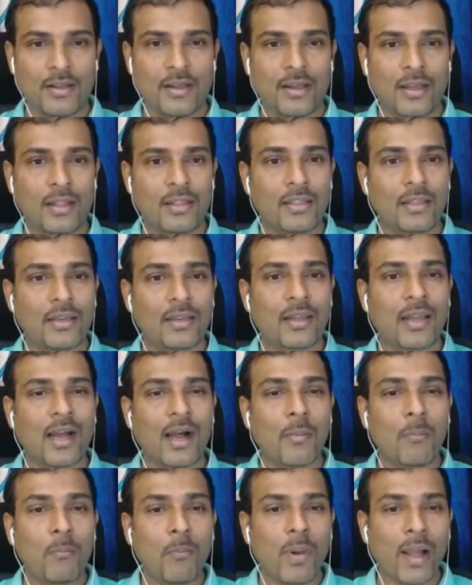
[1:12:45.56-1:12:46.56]
And then
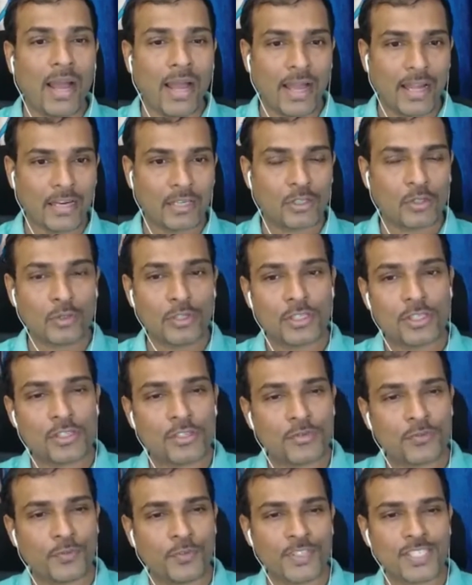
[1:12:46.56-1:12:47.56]
come back to
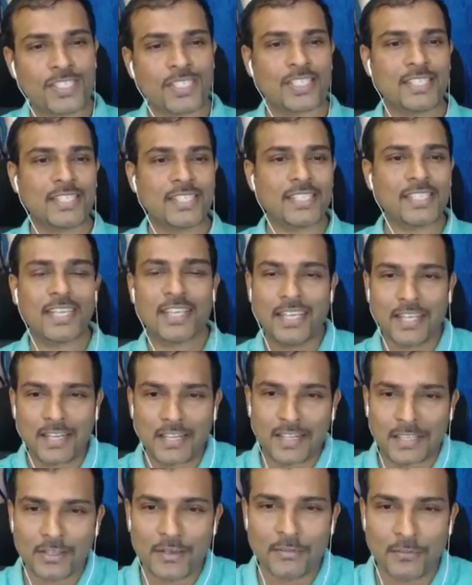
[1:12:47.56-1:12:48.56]
this
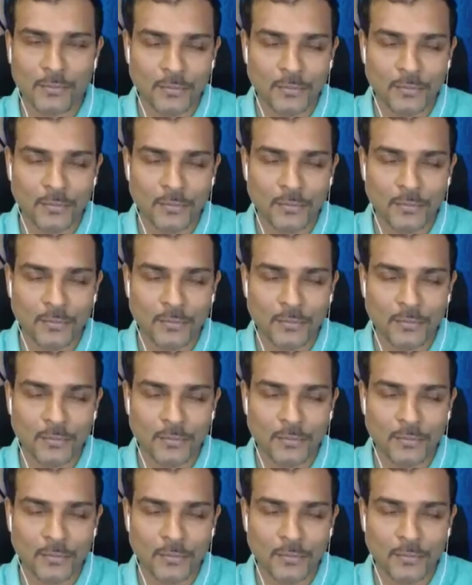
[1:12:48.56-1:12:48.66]
physical